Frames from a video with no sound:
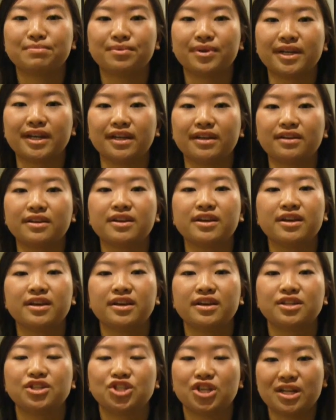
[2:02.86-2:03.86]
bringing
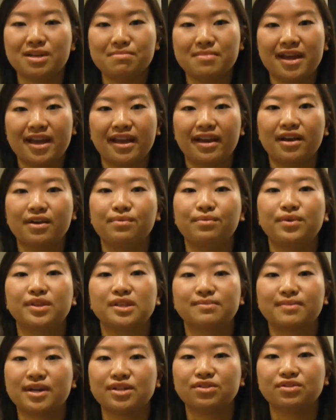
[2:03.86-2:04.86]
Chitty Bang with
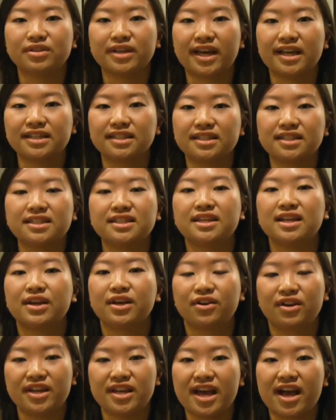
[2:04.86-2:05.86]
special guest
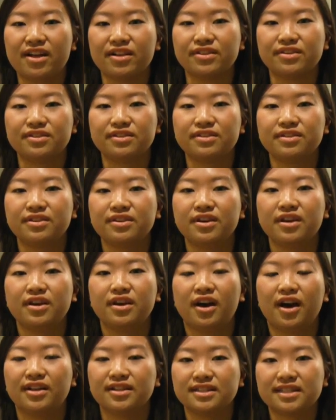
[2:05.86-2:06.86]
Hoodie Allen
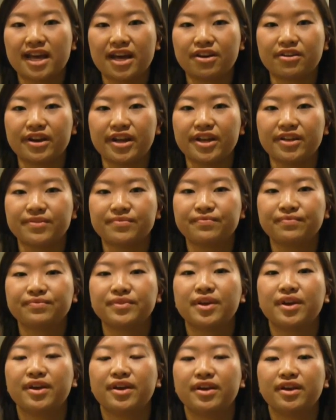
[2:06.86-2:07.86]
on Saturday,
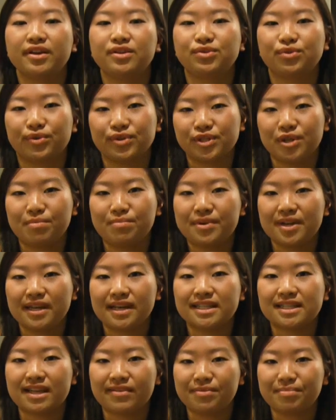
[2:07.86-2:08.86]
doors opening
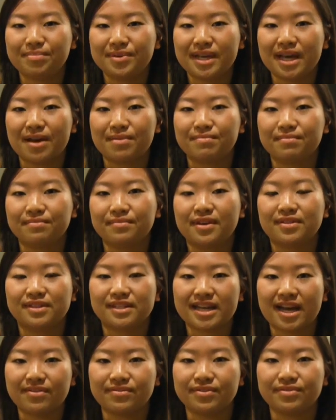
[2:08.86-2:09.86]
at 7 p.m. in the
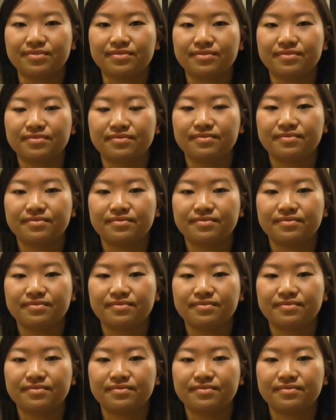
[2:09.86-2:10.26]
tavern.